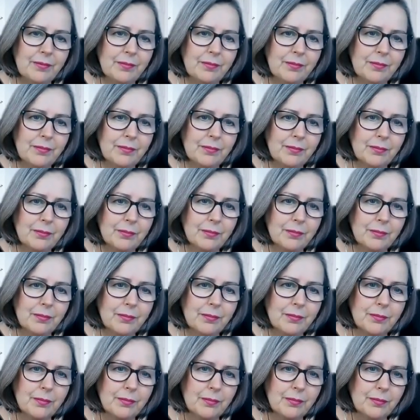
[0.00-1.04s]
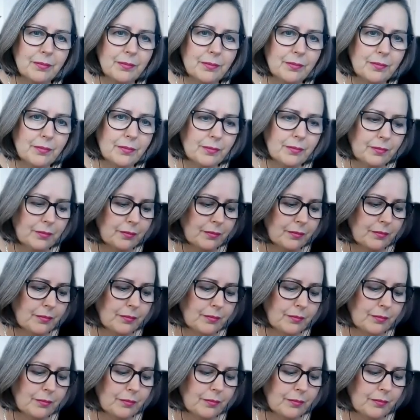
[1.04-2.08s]

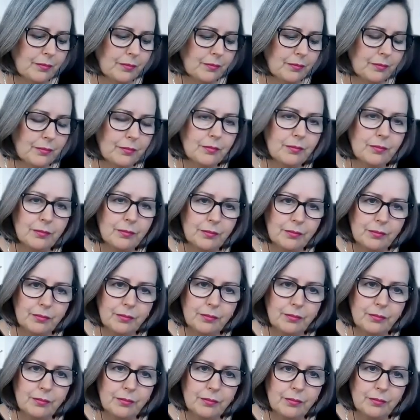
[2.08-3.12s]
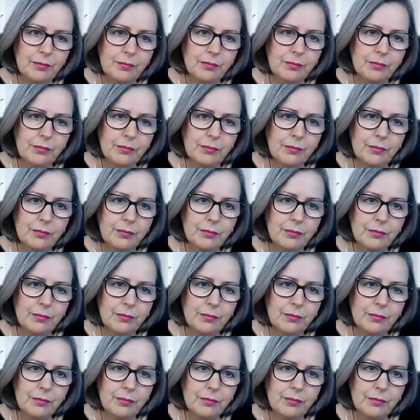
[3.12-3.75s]
(not speaking)